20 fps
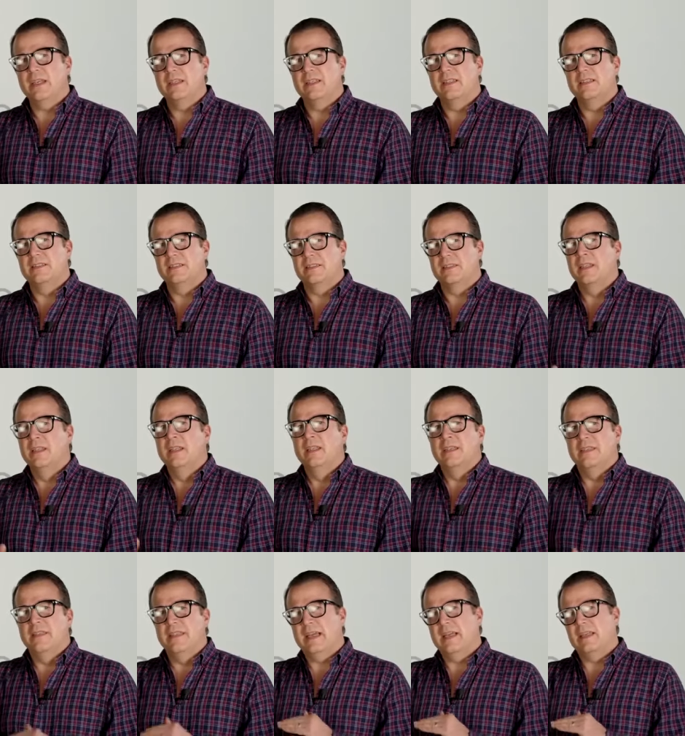and
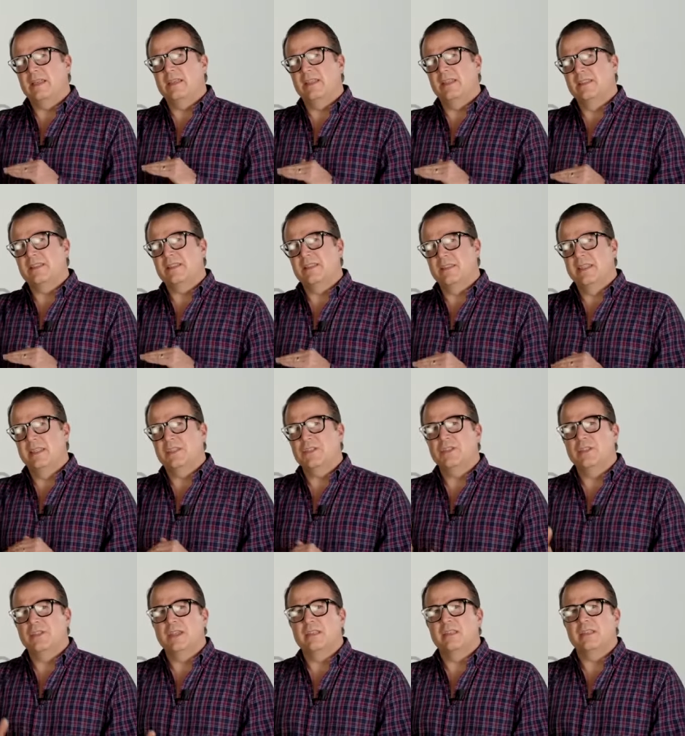that
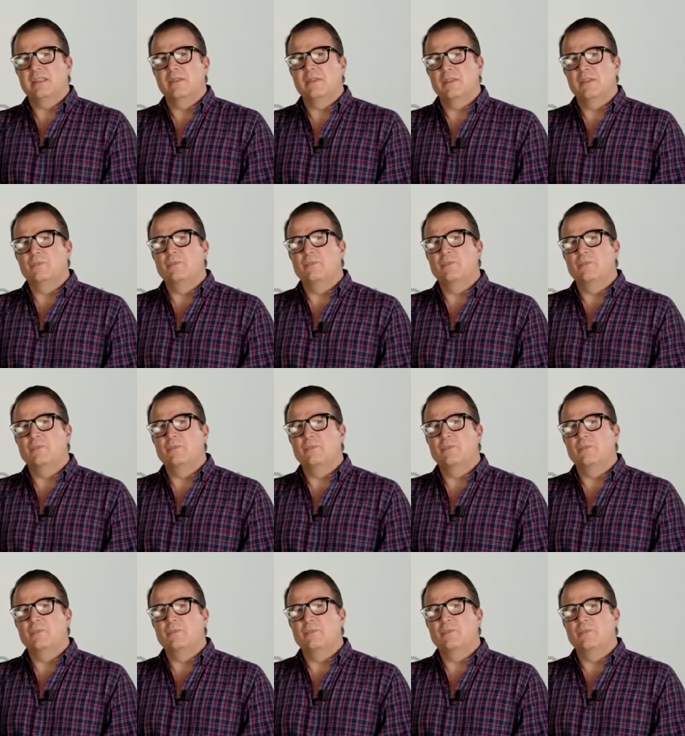insulation that's